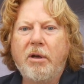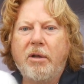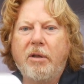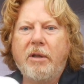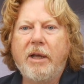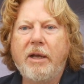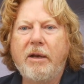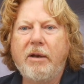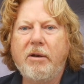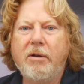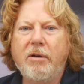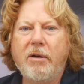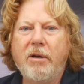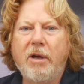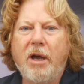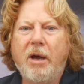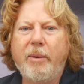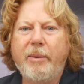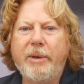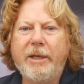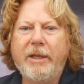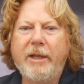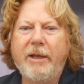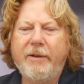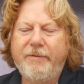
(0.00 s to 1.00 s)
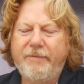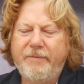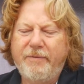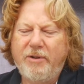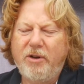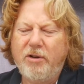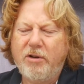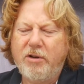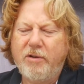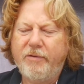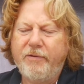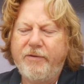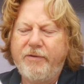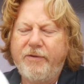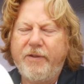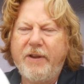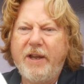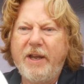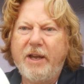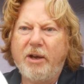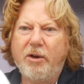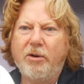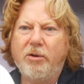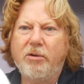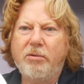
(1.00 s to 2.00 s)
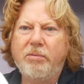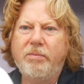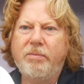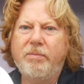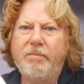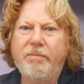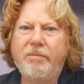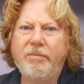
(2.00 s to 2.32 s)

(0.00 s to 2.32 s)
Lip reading: and feel